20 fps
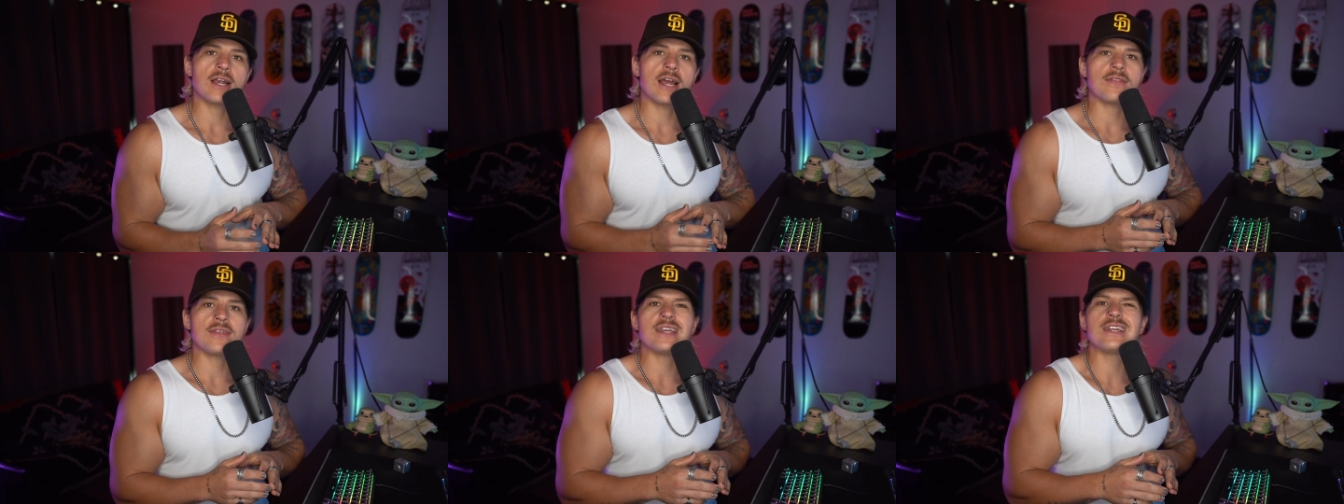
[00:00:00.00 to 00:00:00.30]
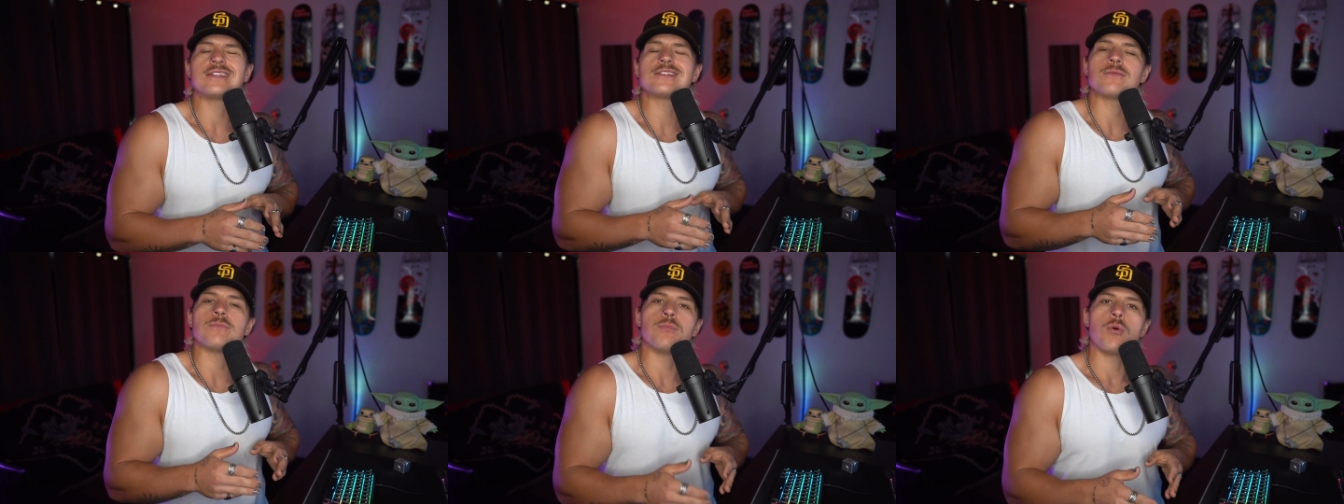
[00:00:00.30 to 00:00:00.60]
I think
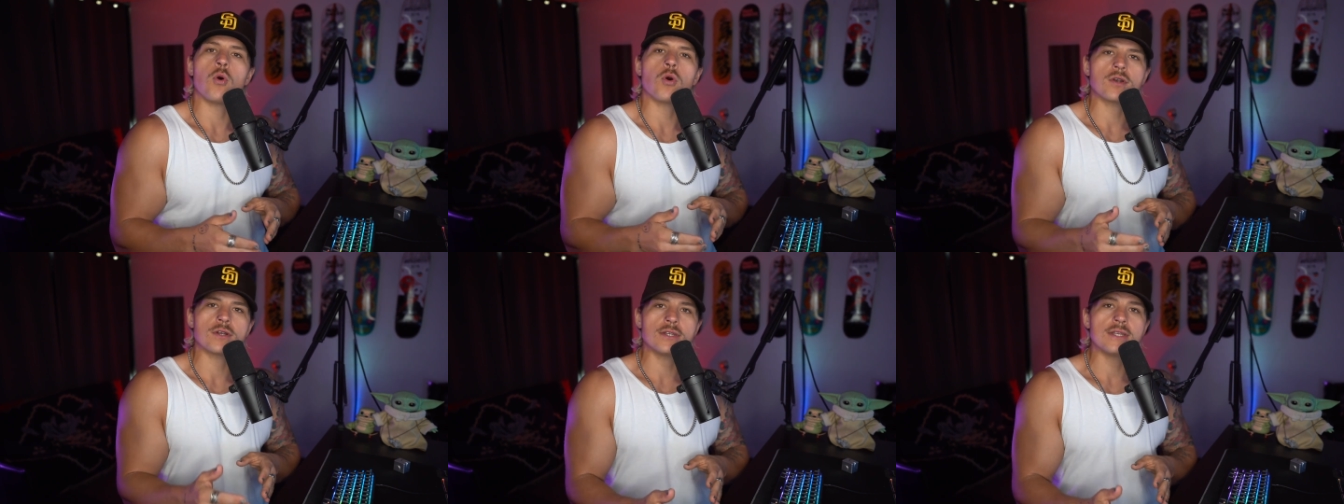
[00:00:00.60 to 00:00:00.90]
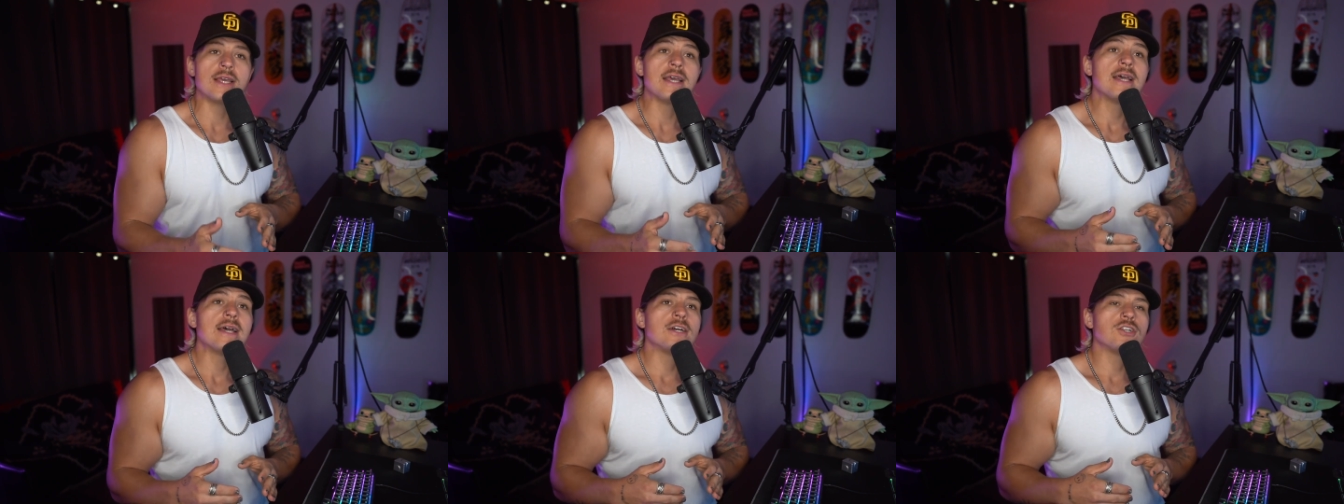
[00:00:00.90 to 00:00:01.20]
it's
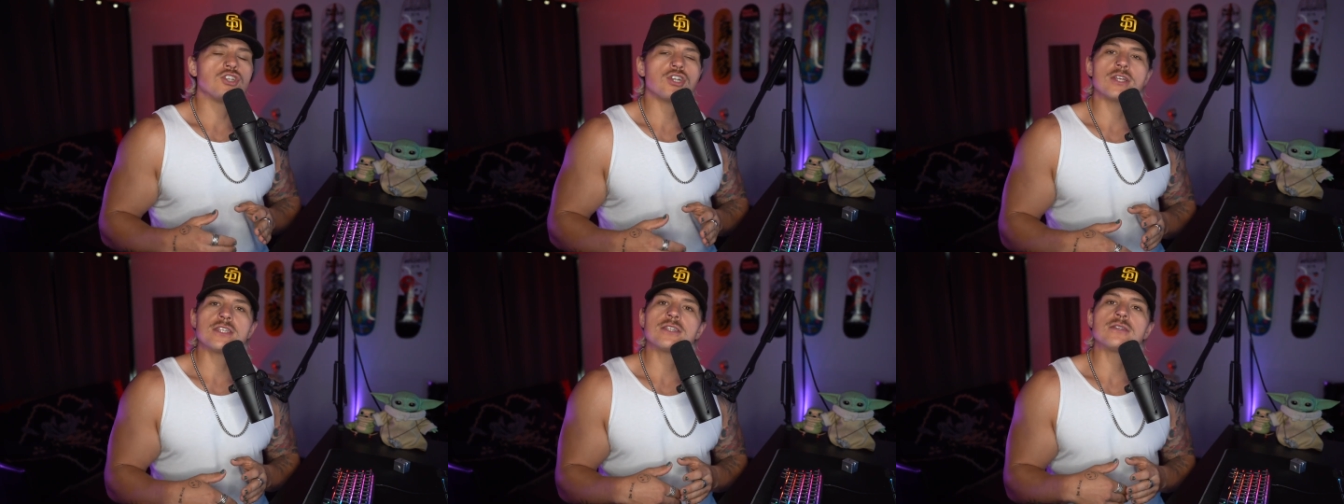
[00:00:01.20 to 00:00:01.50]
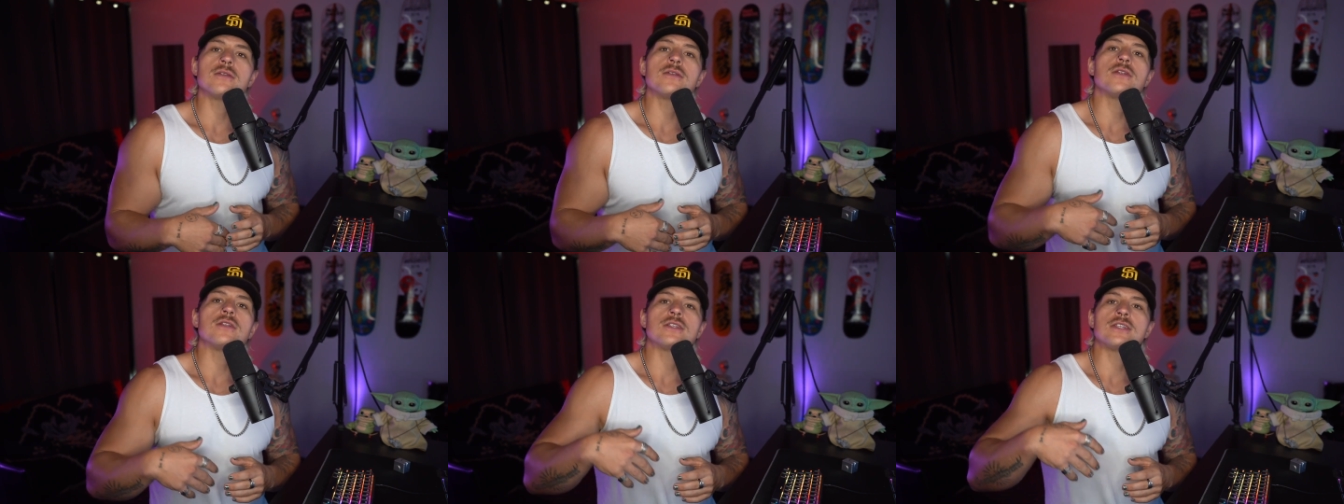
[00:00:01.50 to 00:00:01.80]
important just
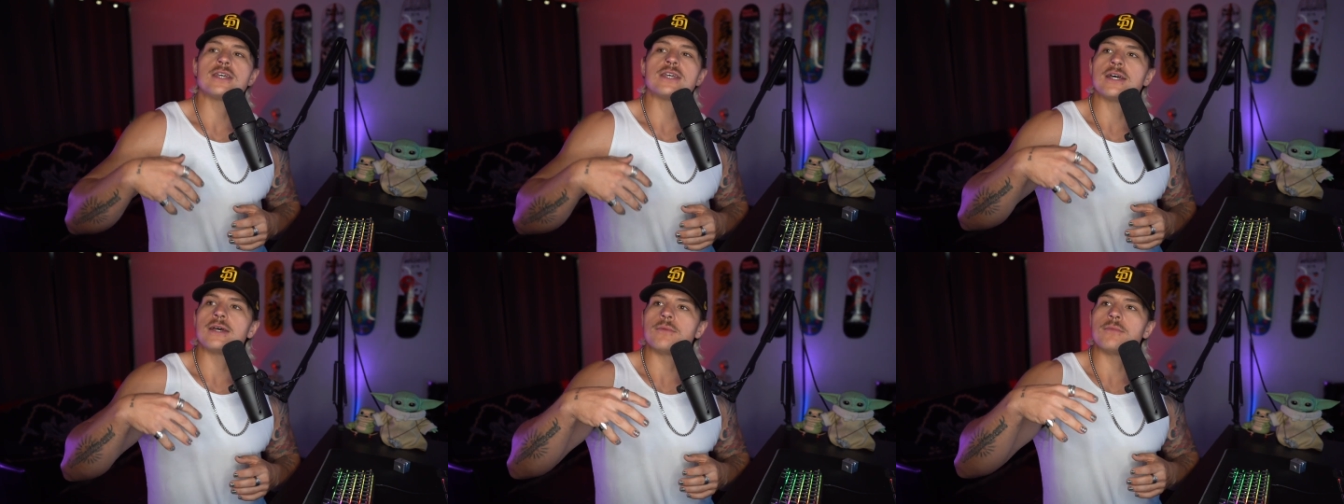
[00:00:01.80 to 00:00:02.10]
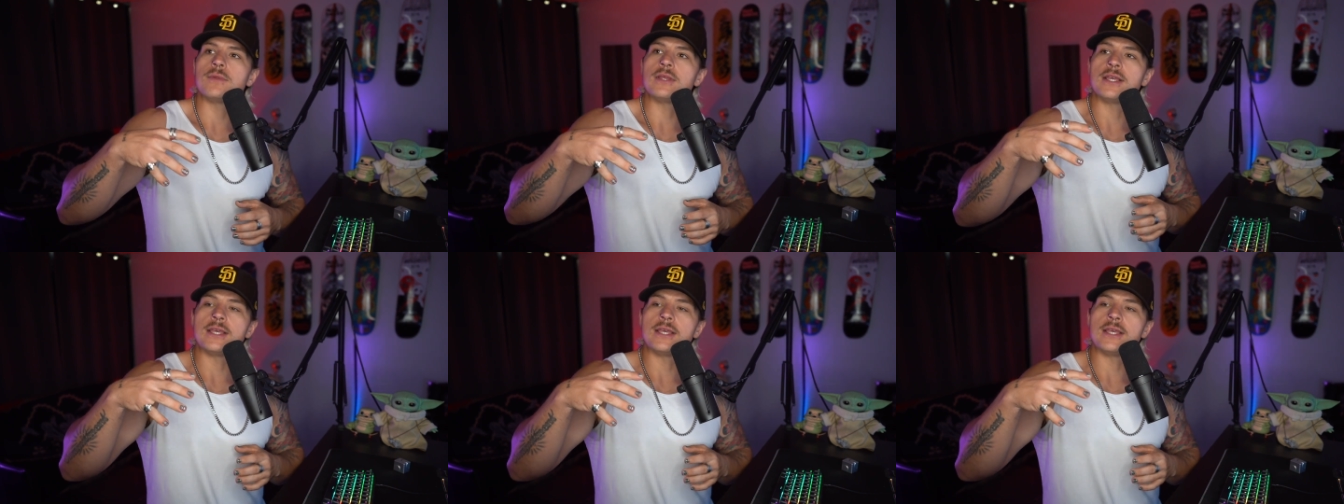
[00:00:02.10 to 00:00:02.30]
to